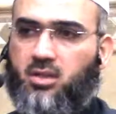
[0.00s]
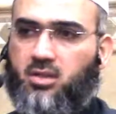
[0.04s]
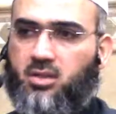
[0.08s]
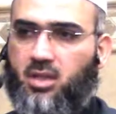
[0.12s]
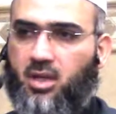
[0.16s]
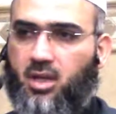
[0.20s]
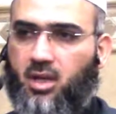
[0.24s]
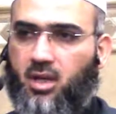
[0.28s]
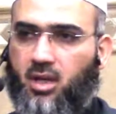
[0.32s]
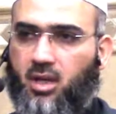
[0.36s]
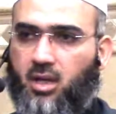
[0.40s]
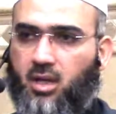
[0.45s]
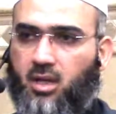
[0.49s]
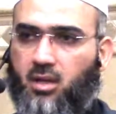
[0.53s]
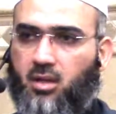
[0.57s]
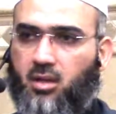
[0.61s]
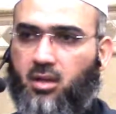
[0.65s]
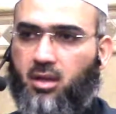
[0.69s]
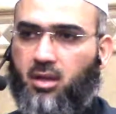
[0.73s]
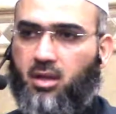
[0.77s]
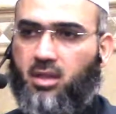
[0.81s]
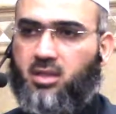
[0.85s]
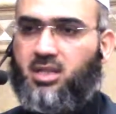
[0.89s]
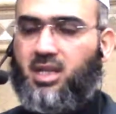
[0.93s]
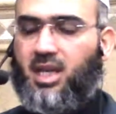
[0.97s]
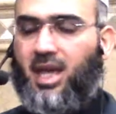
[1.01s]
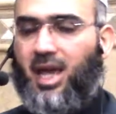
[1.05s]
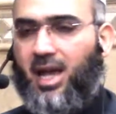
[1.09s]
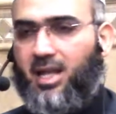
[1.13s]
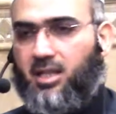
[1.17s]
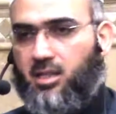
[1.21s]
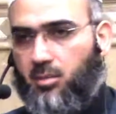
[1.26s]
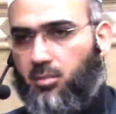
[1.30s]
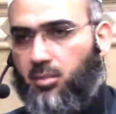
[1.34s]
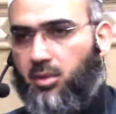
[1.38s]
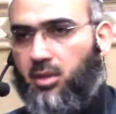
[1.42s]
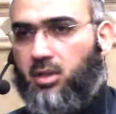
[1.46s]
the
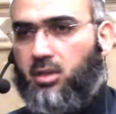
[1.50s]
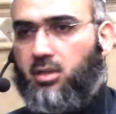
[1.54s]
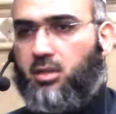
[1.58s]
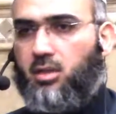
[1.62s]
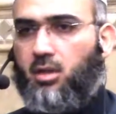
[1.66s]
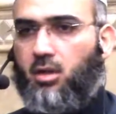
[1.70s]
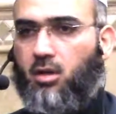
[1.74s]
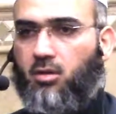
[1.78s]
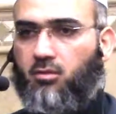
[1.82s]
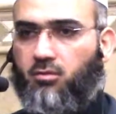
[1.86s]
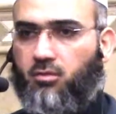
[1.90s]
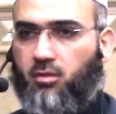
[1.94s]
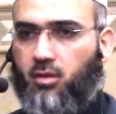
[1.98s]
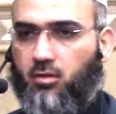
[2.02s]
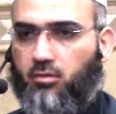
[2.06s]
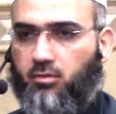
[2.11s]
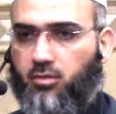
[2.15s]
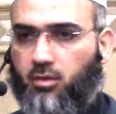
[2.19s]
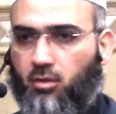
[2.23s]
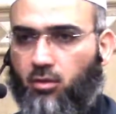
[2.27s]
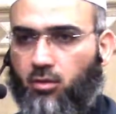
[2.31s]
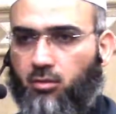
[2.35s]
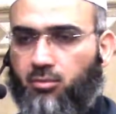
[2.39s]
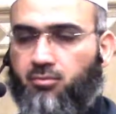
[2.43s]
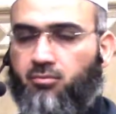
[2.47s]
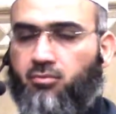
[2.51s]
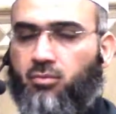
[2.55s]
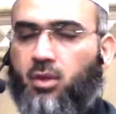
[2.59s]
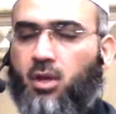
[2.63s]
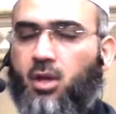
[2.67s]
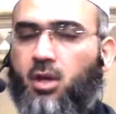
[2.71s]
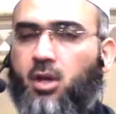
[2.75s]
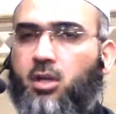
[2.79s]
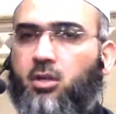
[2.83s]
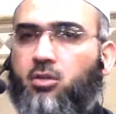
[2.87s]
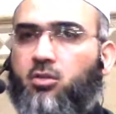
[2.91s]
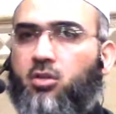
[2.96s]
zakatability of loan.
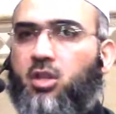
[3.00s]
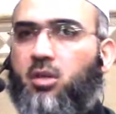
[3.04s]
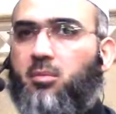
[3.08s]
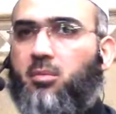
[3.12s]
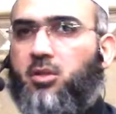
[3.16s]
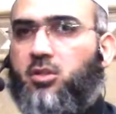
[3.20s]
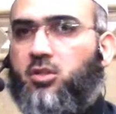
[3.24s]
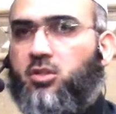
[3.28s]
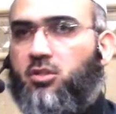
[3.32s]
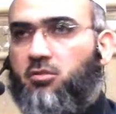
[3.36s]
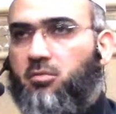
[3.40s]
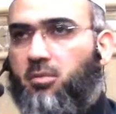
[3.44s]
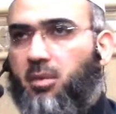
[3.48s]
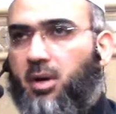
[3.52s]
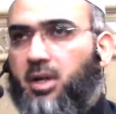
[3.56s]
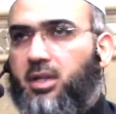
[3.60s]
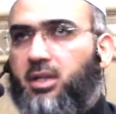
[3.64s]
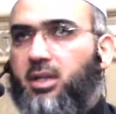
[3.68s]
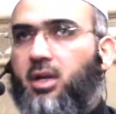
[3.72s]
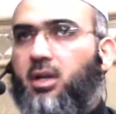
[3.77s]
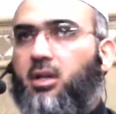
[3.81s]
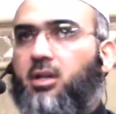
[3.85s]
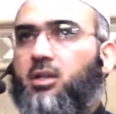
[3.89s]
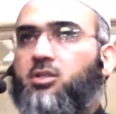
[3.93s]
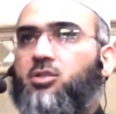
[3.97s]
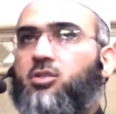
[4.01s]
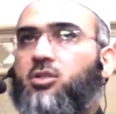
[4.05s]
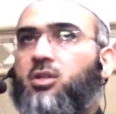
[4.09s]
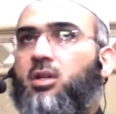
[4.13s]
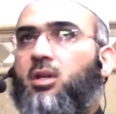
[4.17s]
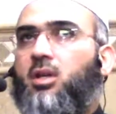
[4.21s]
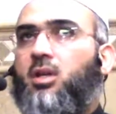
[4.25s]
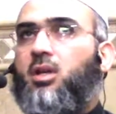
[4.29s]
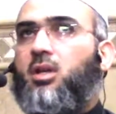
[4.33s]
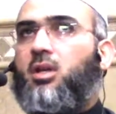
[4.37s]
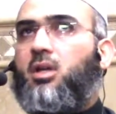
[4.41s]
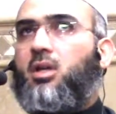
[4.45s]
To the best of my knowledge,
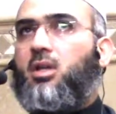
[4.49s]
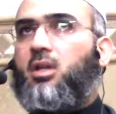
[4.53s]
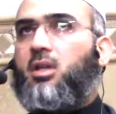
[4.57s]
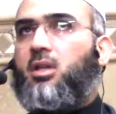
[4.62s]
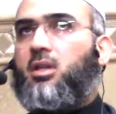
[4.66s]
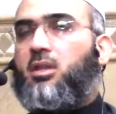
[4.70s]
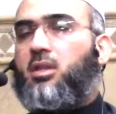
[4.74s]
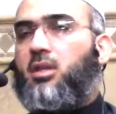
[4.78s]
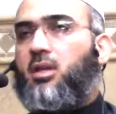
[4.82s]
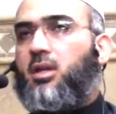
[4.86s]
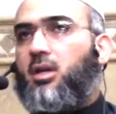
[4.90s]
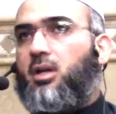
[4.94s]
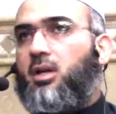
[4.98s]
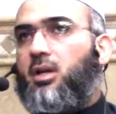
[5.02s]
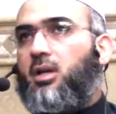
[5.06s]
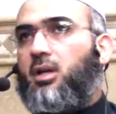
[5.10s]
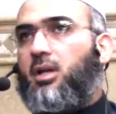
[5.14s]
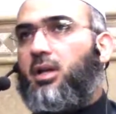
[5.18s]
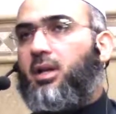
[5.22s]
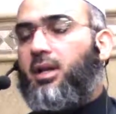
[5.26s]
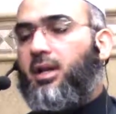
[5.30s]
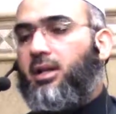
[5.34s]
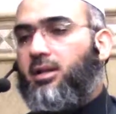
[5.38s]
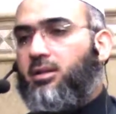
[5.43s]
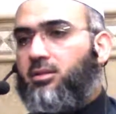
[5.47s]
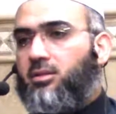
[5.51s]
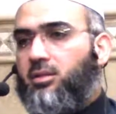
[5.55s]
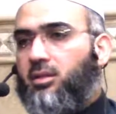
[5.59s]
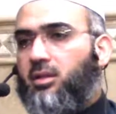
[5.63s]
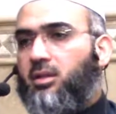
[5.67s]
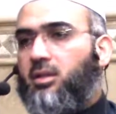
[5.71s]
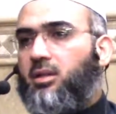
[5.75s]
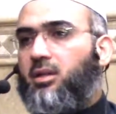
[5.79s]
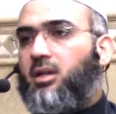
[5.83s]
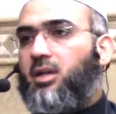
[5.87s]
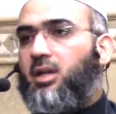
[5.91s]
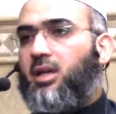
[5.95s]
the
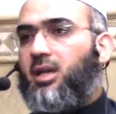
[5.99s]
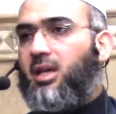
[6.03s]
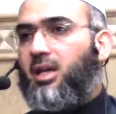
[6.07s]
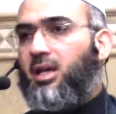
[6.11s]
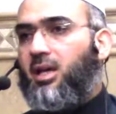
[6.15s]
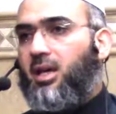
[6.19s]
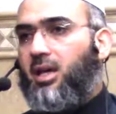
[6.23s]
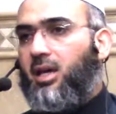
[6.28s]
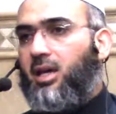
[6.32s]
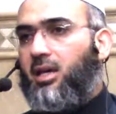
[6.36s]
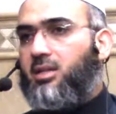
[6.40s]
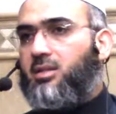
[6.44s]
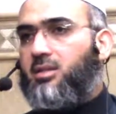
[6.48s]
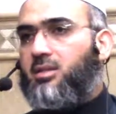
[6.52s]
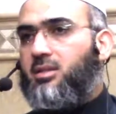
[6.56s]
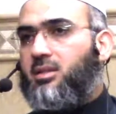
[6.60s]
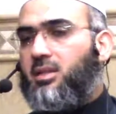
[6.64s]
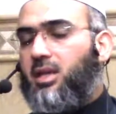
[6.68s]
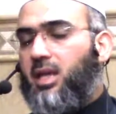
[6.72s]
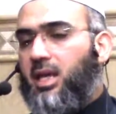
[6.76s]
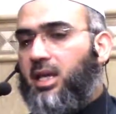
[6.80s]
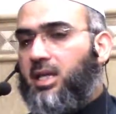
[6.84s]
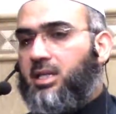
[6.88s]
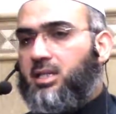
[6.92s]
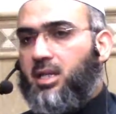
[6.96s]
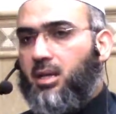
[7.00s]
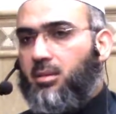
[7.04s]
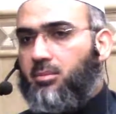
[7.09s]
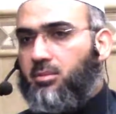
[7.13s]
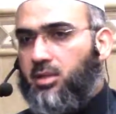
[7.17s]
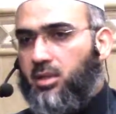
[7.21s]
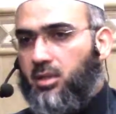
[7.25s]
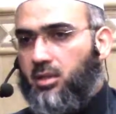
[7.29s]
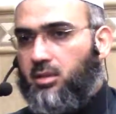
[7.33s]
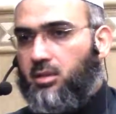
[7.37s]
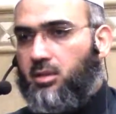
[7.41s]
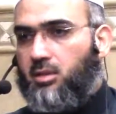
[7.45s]
lender is
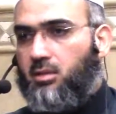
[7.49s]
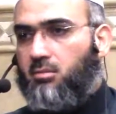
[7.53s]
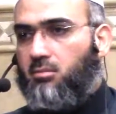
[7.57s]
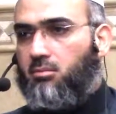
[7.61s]
exempted.